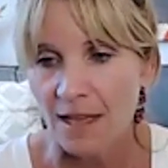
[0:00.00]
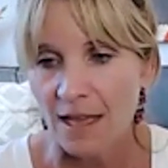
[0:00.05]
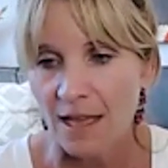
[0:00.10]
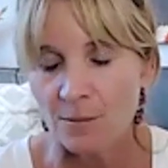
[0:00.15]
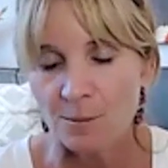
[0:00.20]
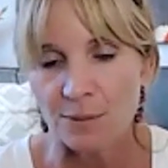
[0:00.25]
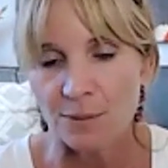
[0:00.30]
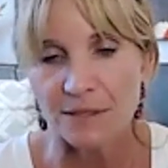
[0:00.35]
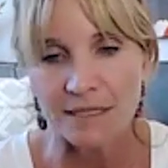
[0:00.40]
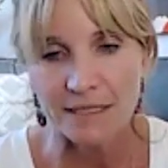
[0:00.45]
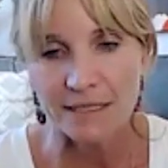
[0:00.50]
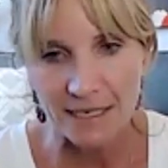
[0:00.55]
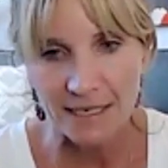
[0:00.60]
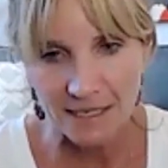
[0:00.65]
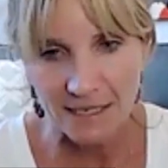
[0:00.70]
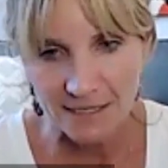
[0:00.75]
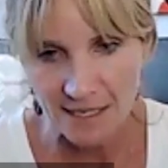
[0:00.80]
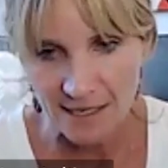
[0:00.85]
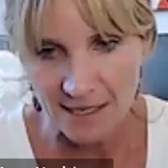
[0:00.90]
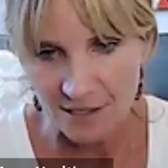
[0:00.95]
And
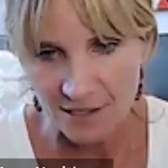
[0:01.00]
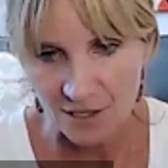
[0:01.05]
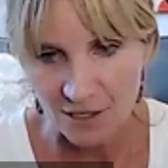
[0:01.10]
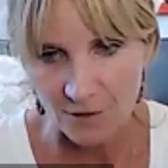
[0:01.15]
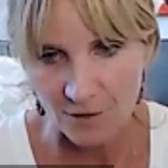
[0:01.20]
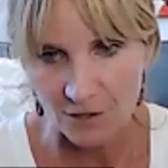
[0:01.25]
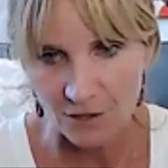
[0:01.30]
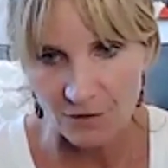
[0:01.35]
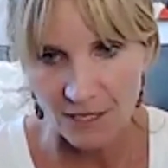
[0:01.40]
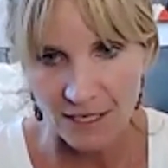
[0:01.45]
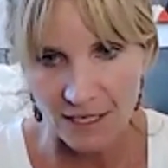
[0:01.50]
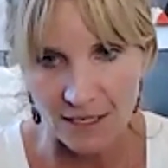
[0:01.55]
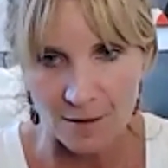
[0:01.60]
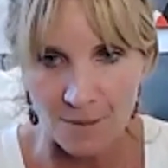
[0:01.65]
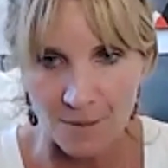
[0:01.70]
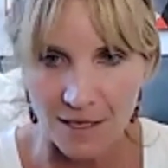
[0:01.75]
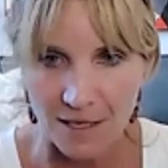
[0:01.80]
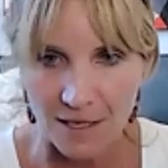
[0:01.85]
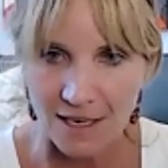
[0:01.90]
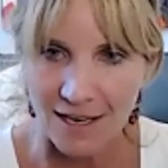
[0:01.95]
please let us know what you
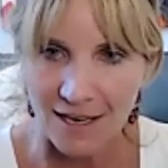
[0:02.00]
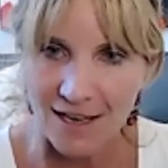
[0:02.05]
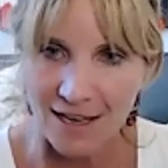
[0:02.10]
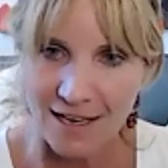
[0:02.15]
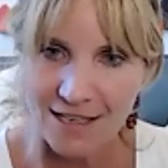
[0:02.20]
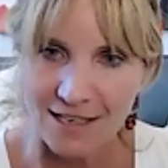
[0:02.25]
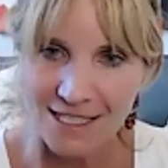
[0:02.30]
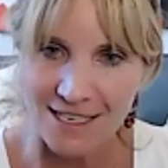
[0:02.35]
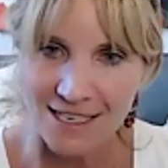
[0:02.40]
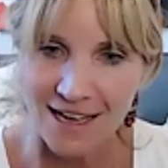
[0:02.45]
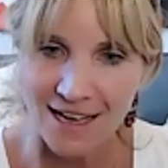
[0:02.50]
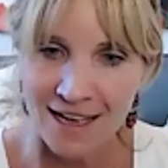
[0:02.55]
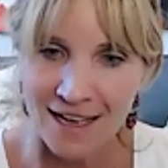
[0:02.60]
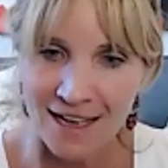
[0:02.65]
need, because